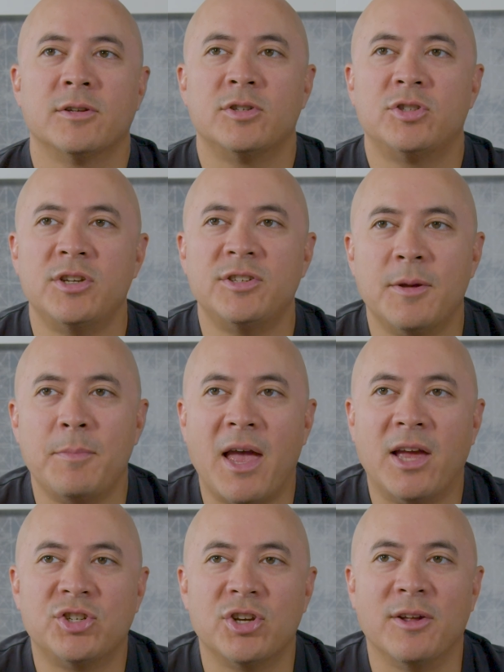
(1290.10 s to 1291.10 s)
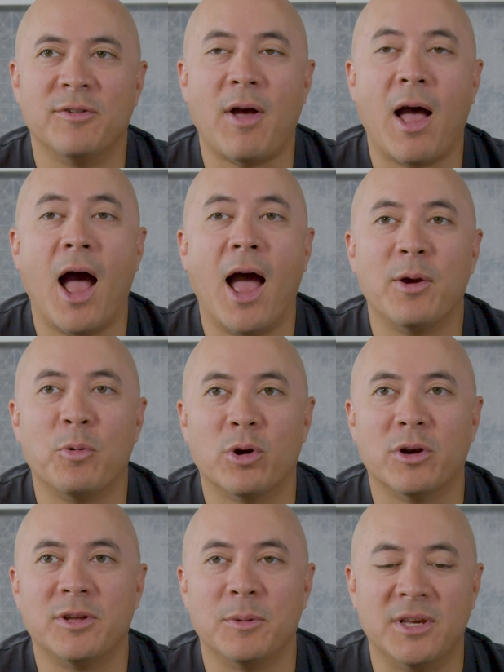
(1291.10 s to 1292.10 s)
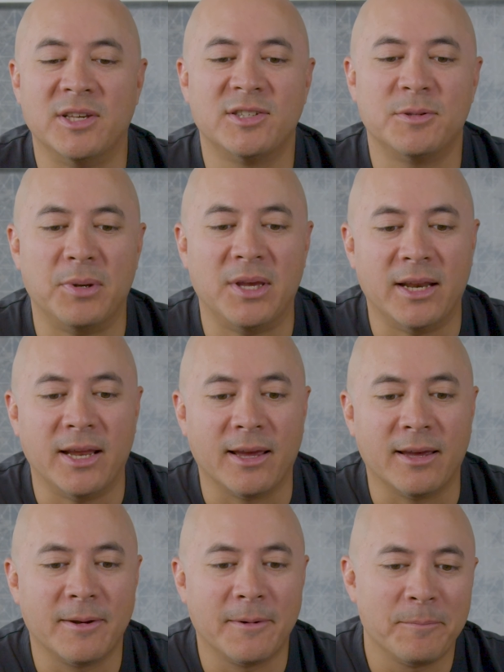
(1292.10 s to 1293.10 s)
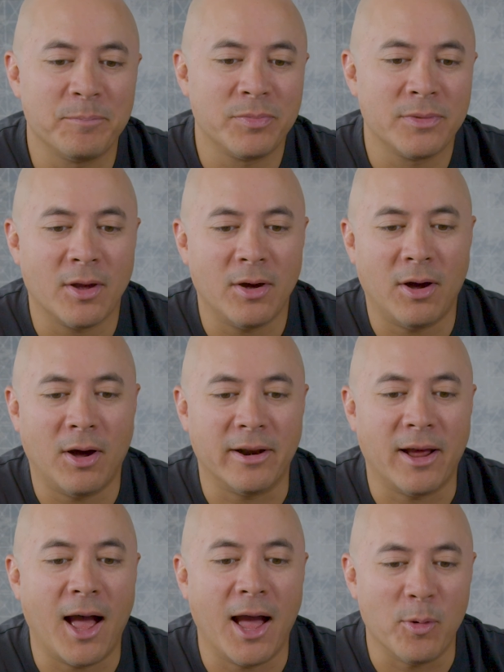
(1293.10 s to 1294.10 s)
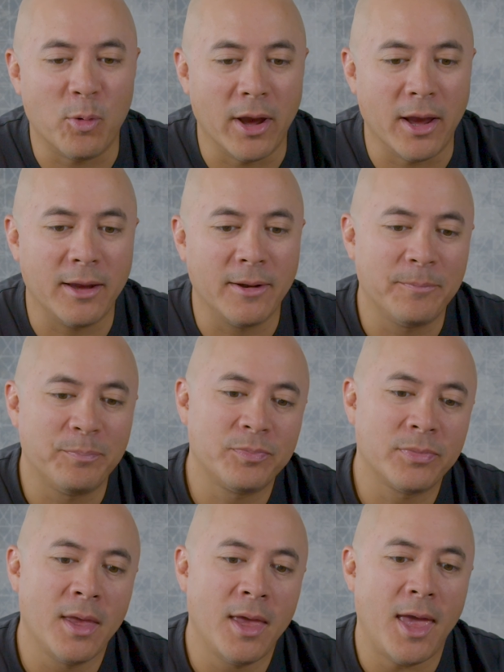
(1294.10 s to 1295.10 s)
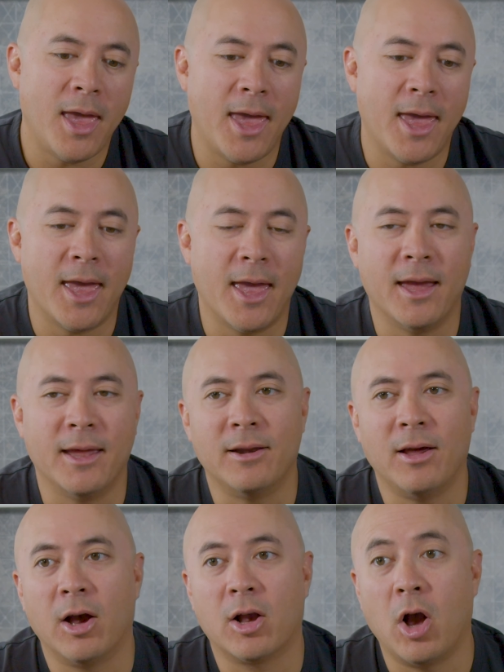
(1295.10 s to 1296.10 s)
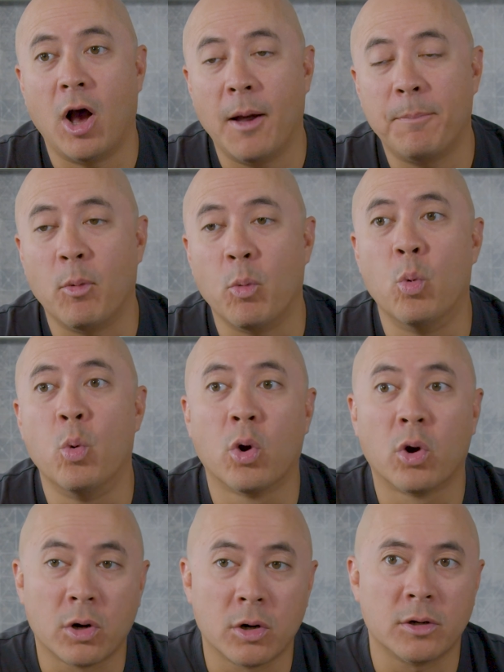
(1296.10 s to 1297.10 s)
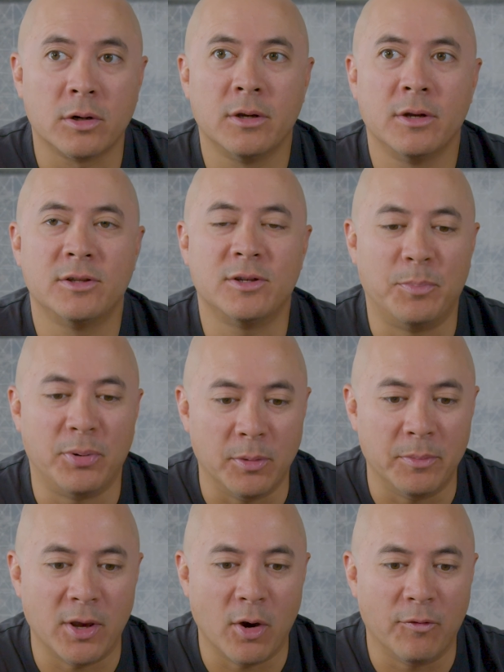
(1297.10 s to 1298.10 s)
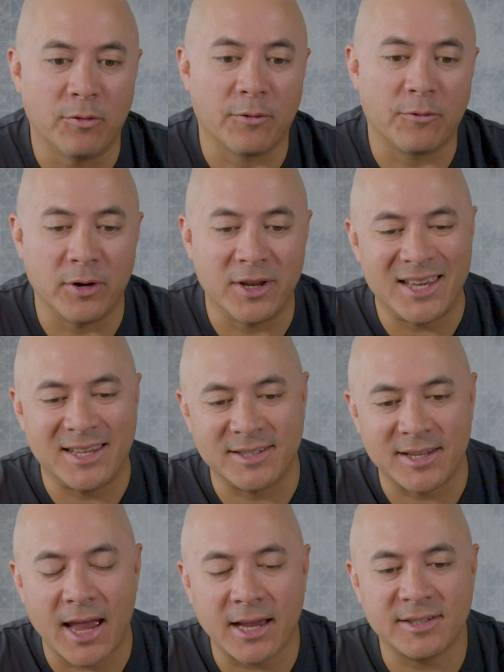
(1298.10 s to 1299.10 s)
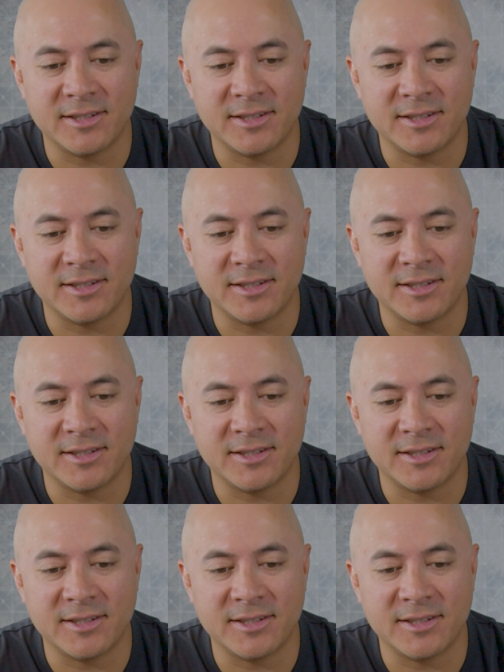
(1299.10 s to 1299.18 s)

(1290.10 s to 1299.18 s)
So just imagine if I were to be speeding on a highway and a cop were to pull me over for the exact